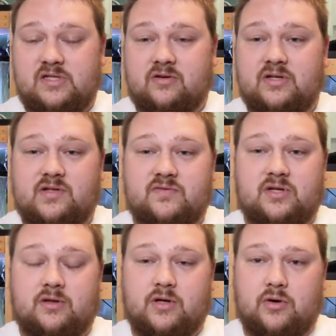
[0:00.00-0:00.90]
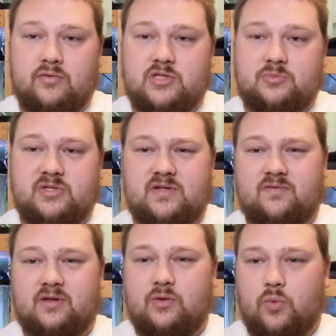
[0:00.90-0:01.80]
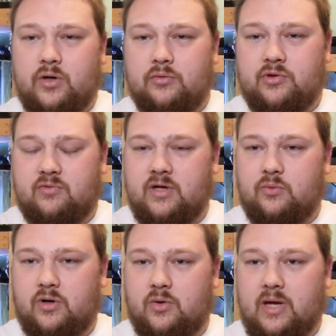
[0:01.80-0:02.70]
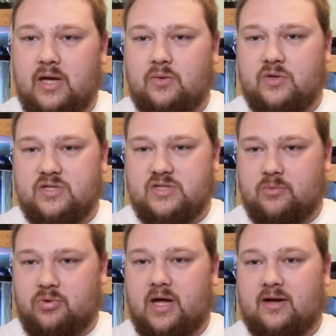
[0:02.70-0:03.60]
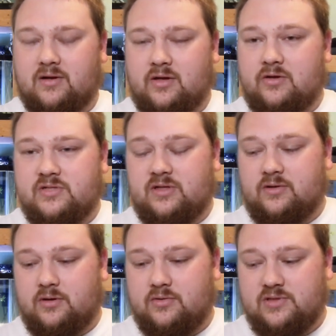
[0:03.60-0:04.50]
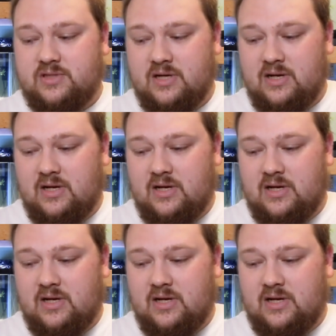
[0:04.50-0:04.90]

series of silicones, specifically 103 and 108, which is the black and clear silicones.